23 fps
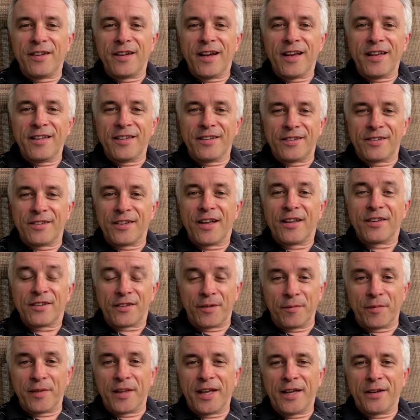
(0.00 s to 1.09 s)
Days,
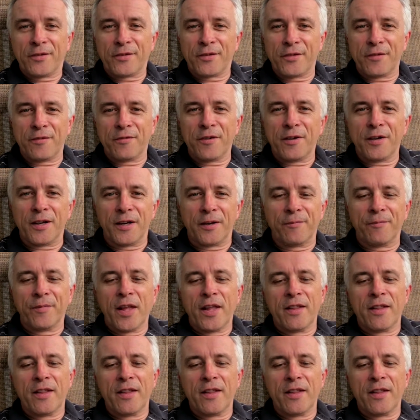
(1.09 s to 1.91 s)
Something Else to Follow.